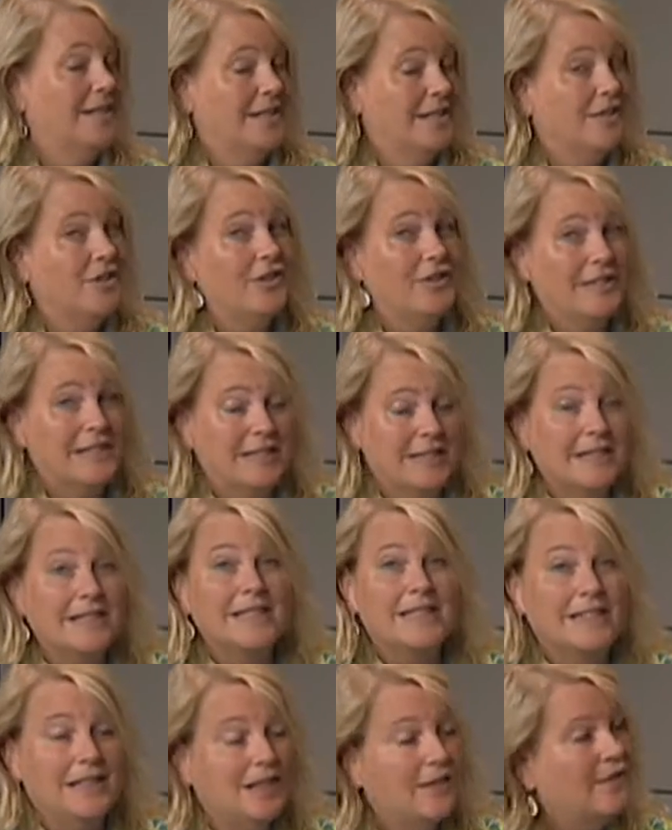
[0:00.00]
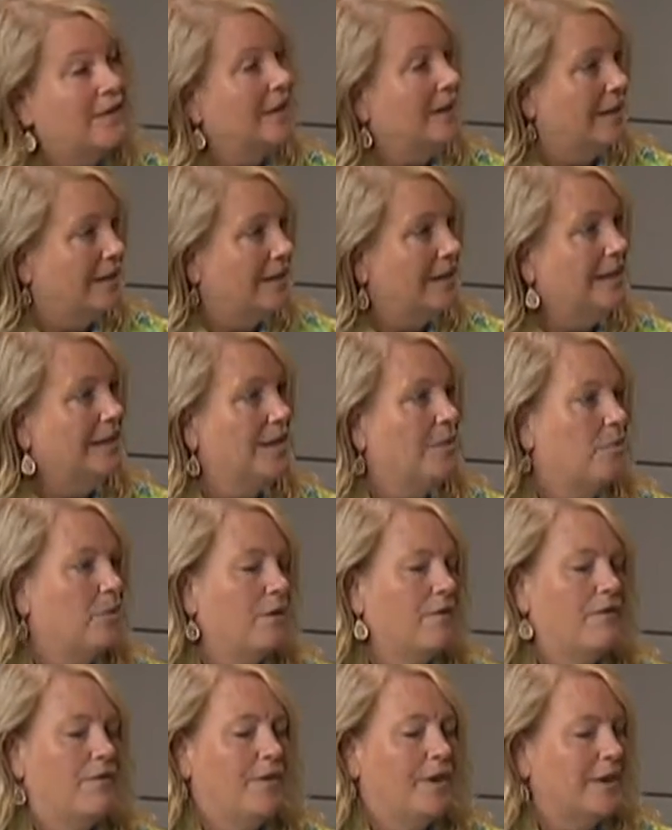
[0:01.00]
is increasing significantly, yes, and
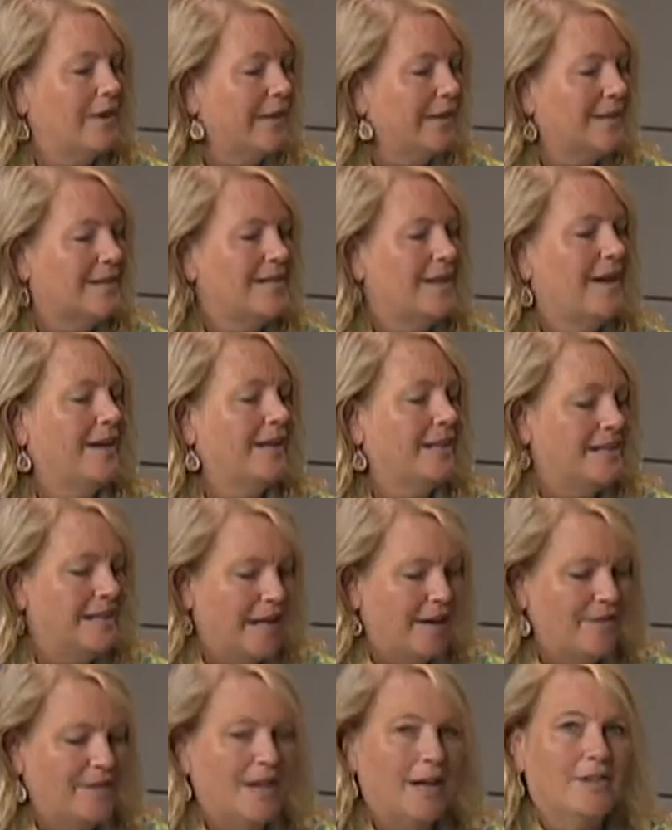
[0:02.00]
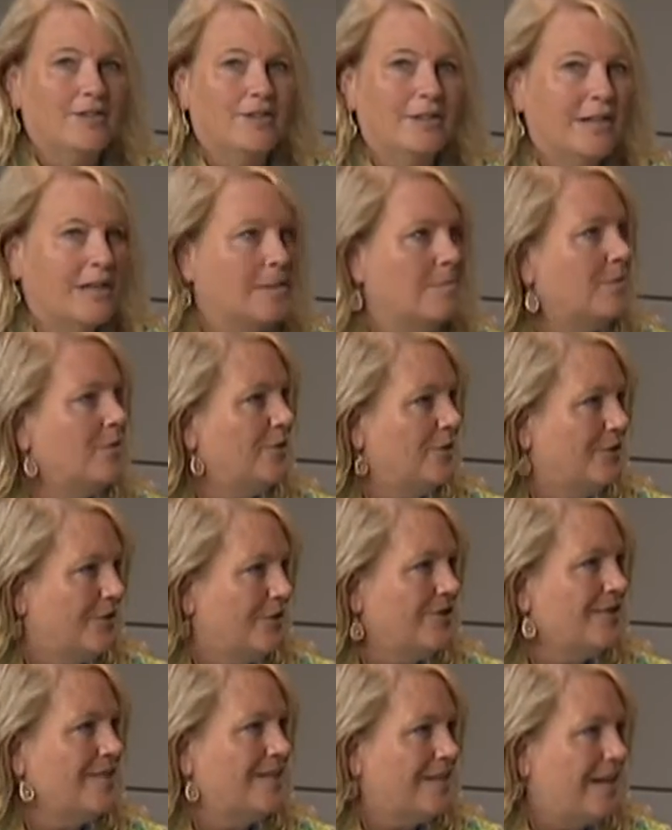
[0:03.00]
we're very excited to have Dr. Definitely. Kimball and
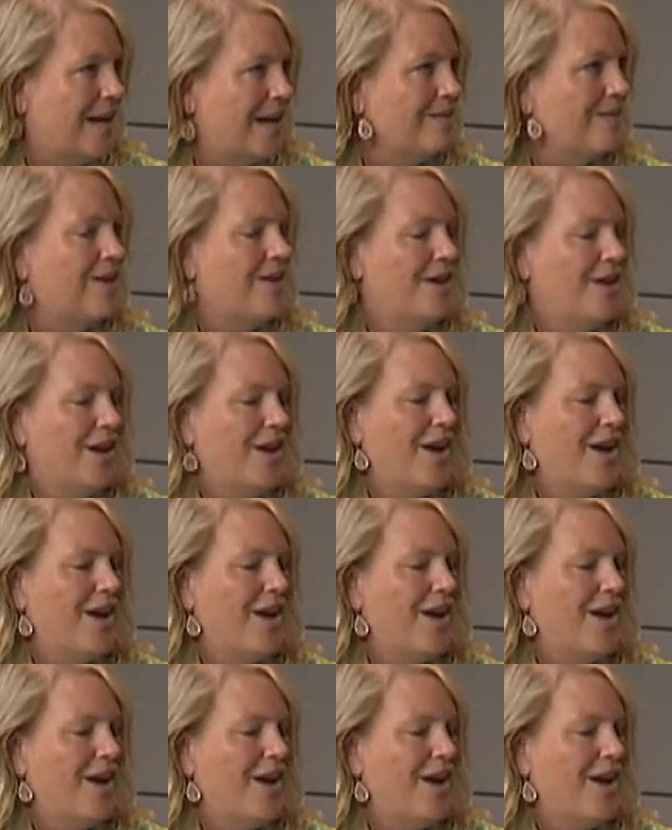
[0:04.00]
her staff yes.